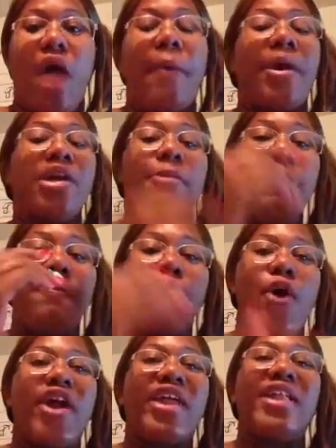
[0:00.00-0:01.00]
I'm going to be
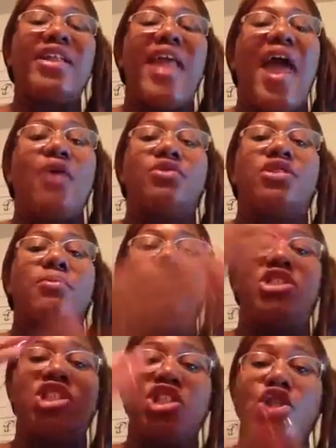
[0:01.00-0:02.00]
breaking down some
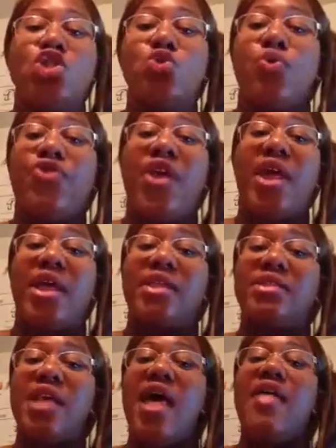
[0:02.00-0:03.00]
essential
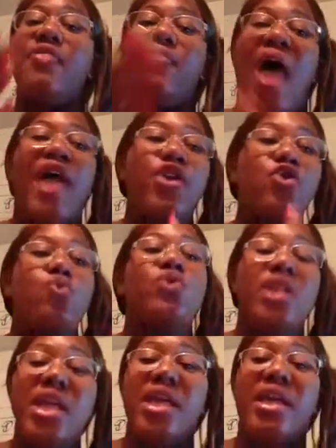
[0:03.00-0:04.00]
things that you
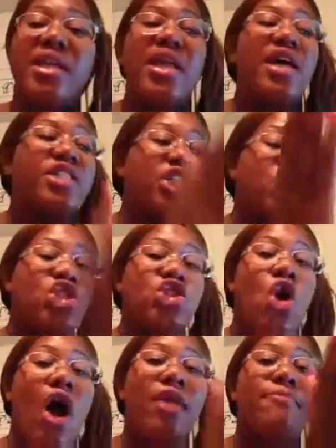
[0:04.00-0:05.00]
need to
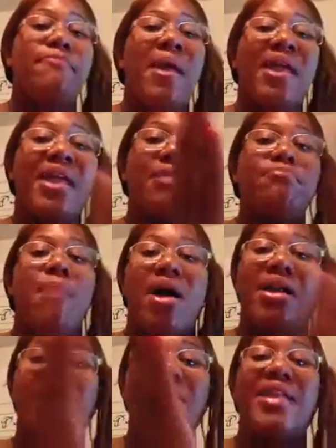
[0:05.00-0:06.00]
start making
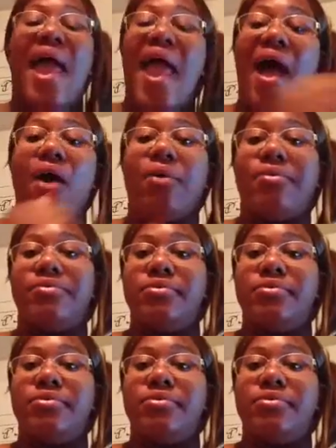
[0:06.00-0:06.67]
money now.